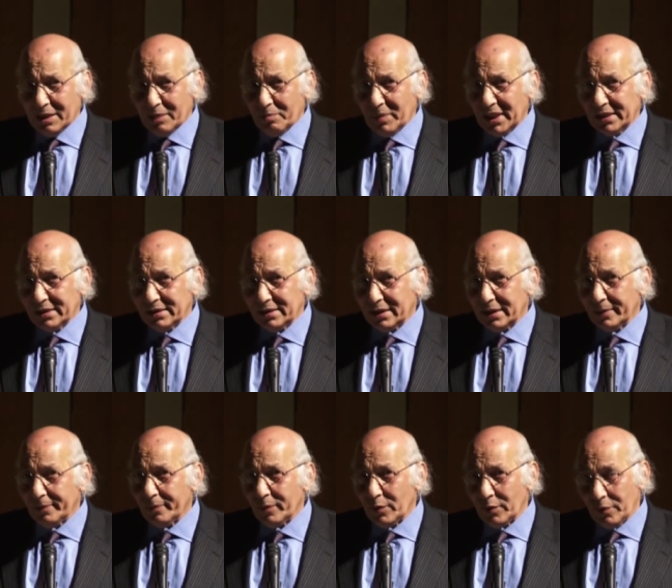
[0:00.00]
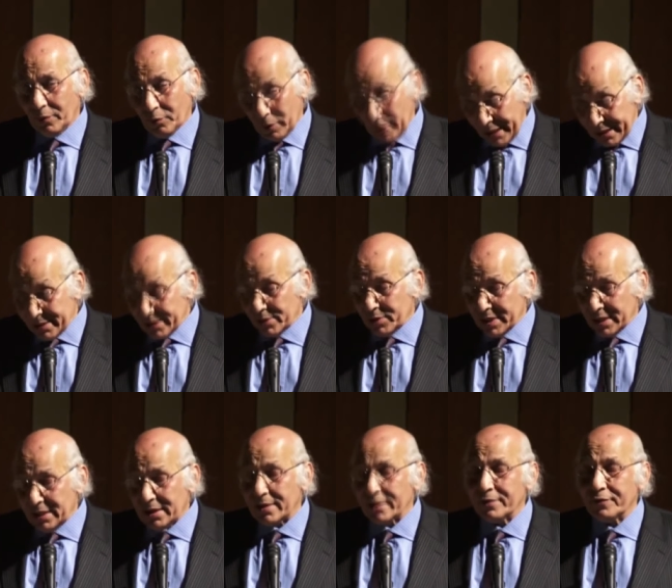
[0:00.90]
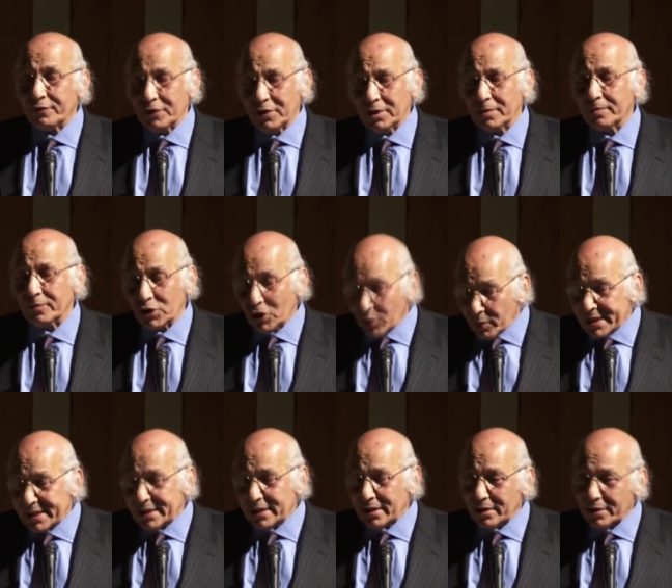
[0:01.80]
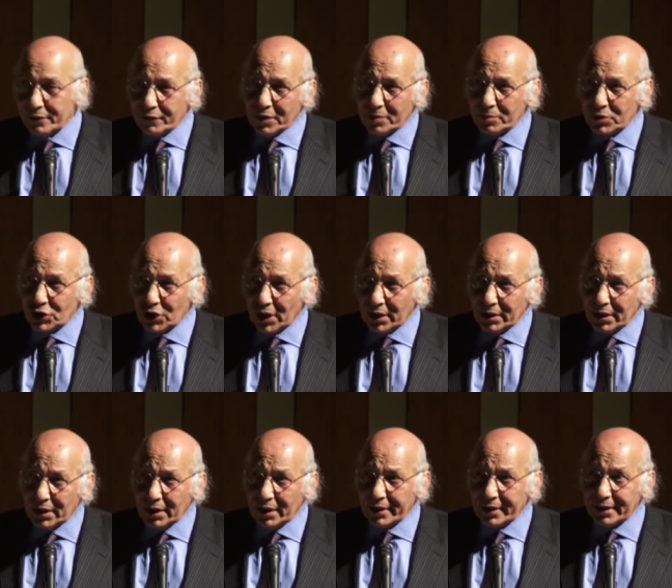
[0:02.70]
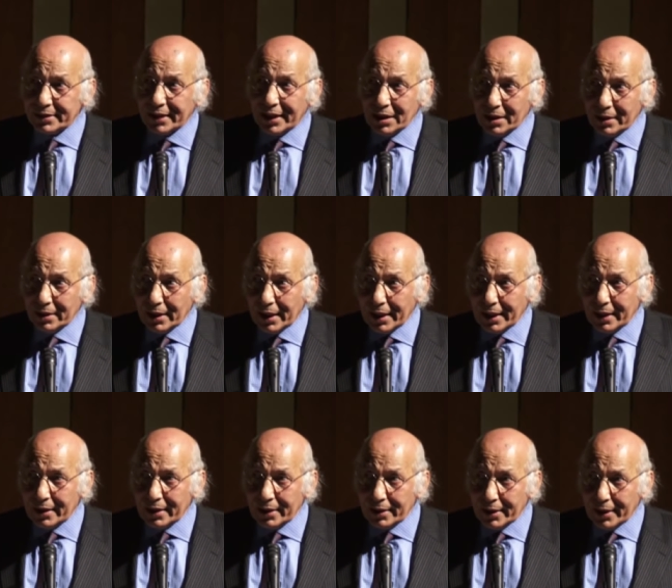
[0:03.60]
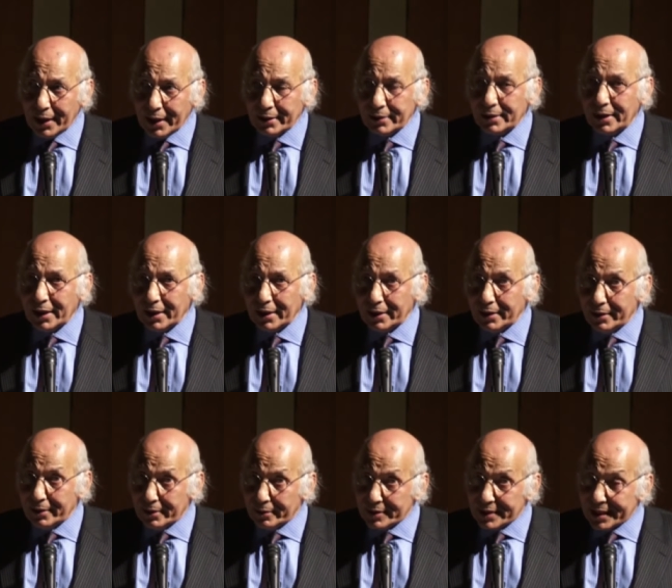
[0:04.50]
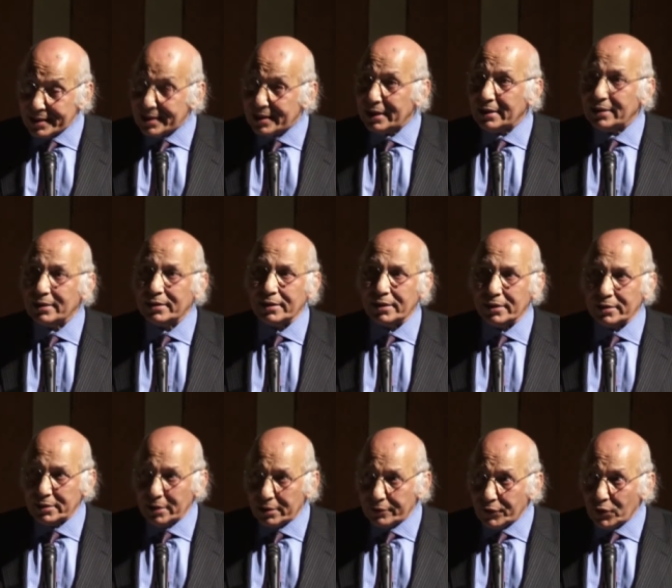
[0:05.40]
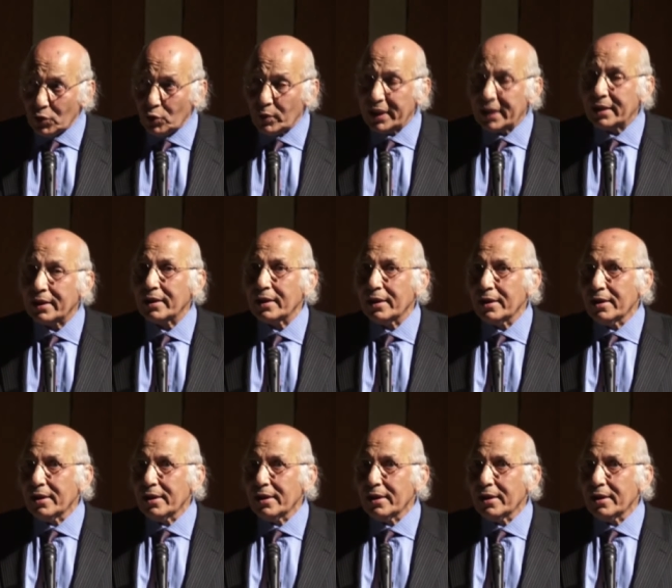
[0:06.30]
But uh, as you see in the film, you will see in the film, inshallah, that I, I, had, I succeeded interviewing